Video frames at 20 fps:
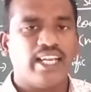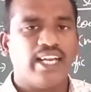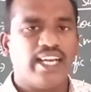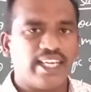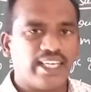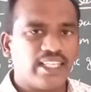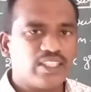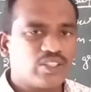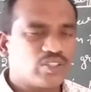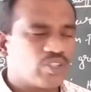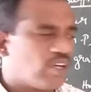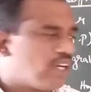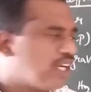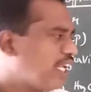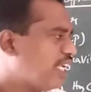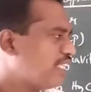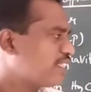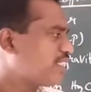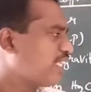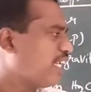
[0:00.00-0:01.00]
It is called
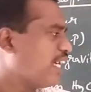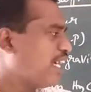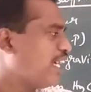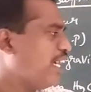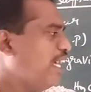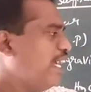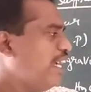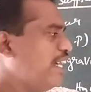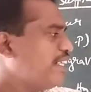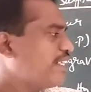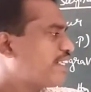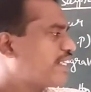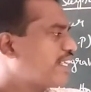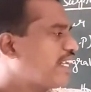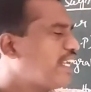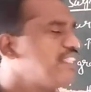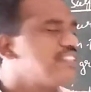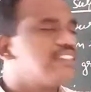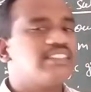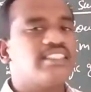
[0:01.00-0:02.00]
as the
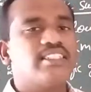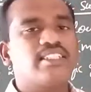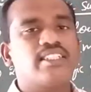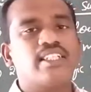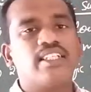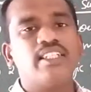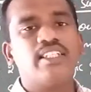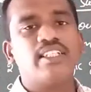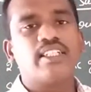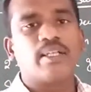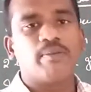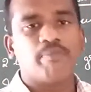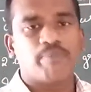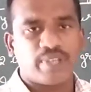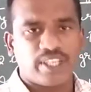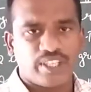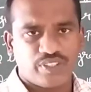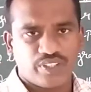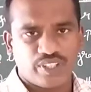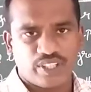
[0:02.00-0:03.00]
transition
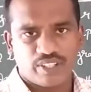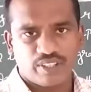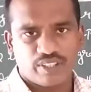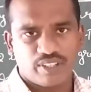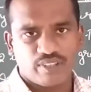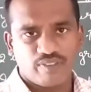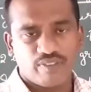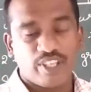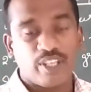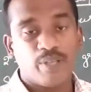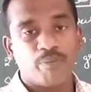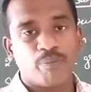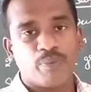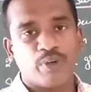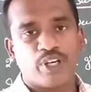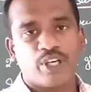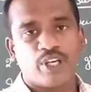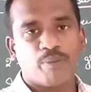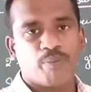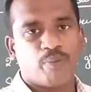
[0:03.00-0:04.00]
temperature. Very
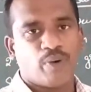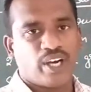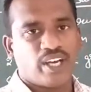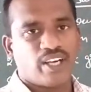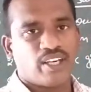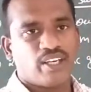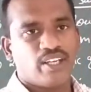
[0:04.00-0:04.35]
important point.